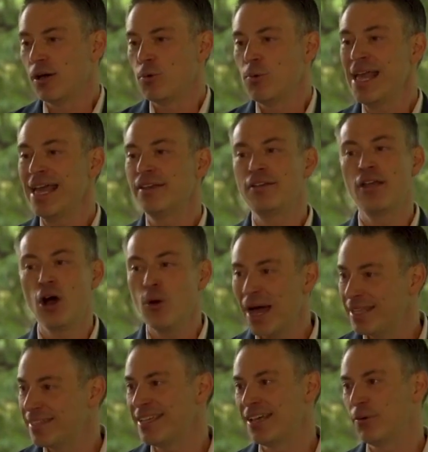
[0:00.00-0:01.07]
We had no
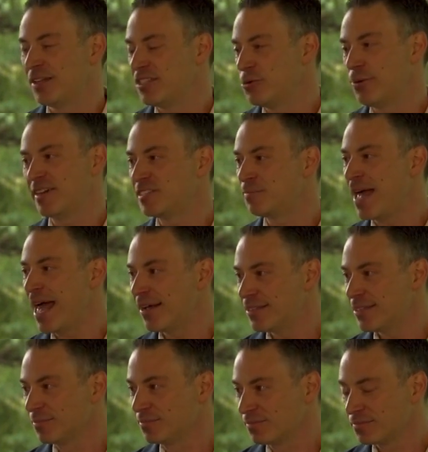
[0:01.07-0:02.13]
idea what to expect.